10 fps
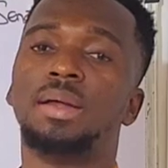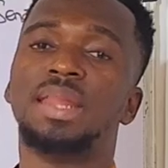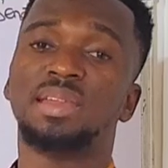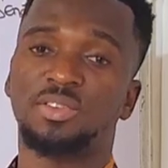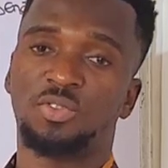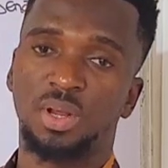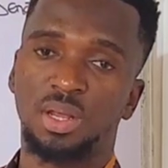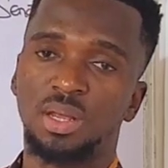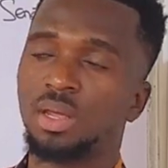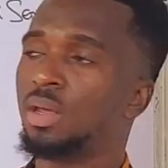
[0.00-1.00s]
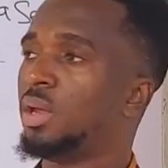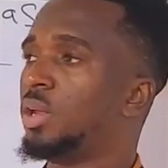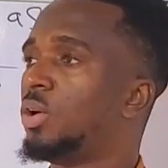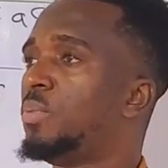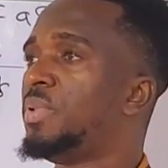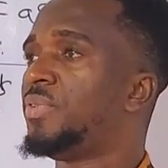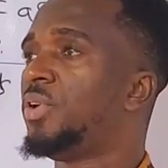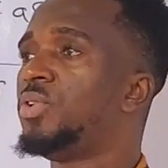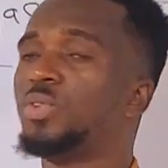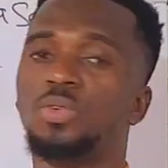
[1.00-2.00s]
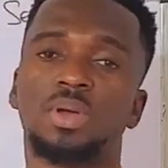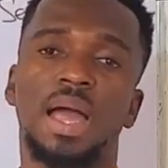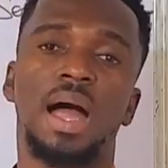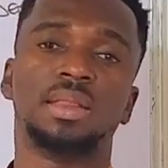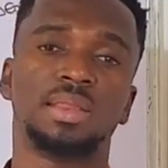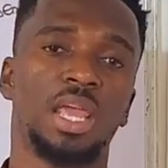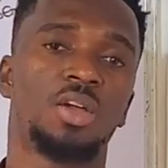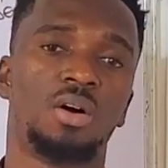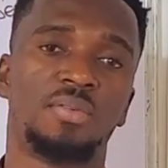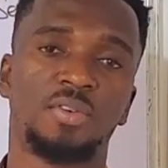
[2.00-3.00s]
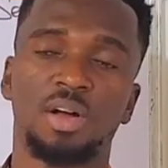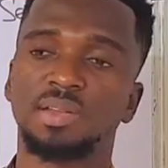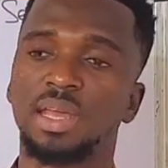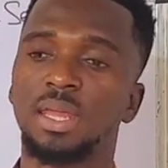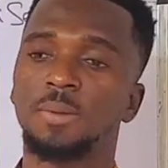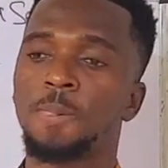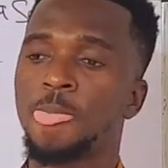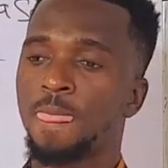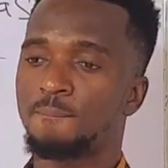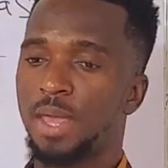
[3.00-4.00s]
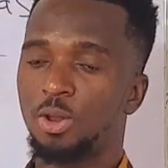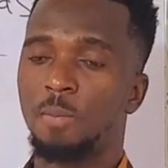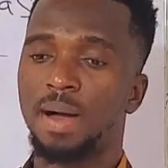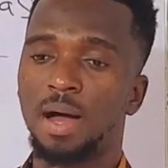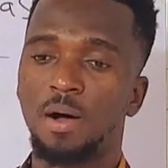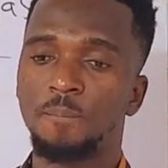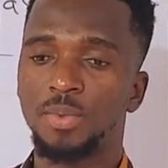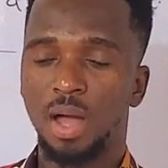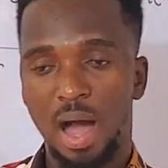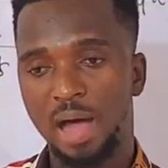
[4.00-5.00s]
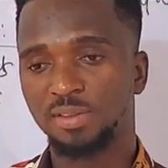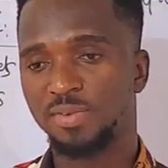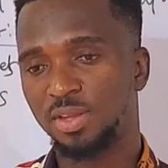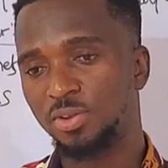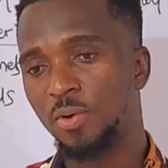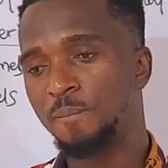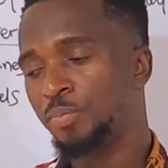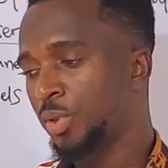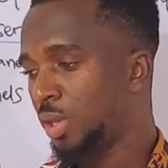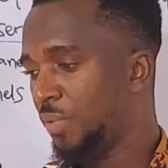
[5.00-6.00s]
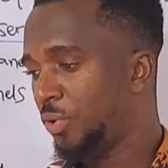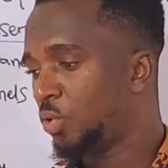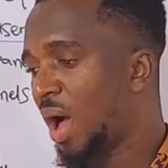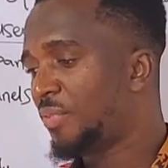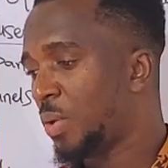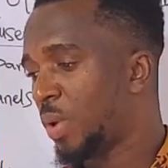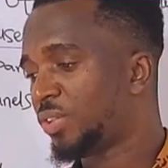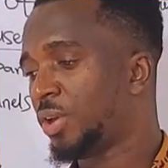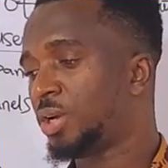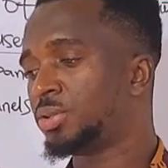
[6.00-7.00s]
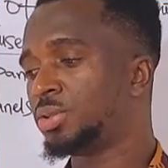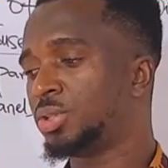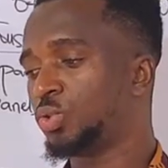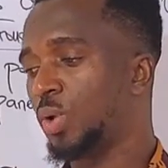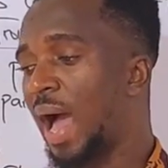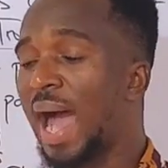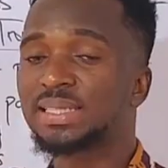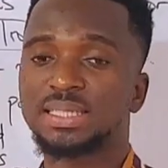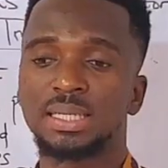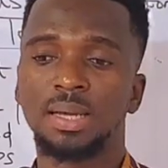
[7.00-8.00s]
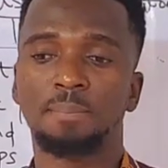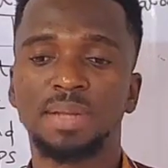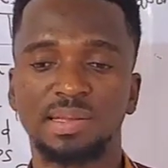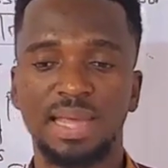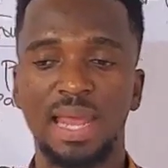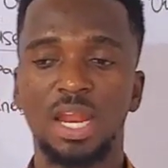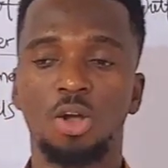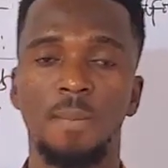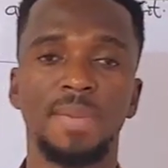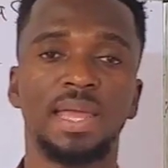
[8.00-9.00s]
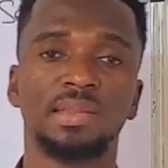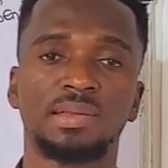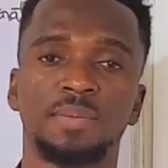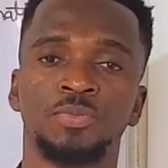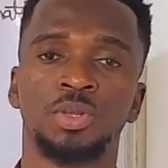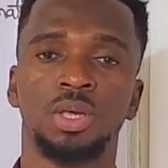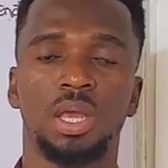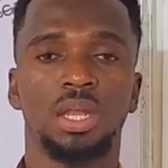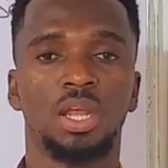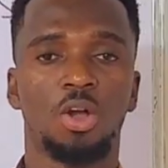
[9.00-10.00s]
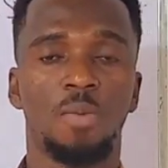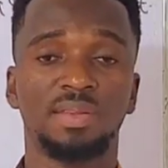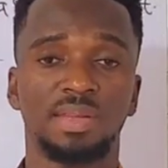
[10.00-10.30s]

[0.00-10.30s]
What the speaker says: necessary, before you can think of cutting a normal outfit. So if you do have a question to ask, please kindly comment in the comment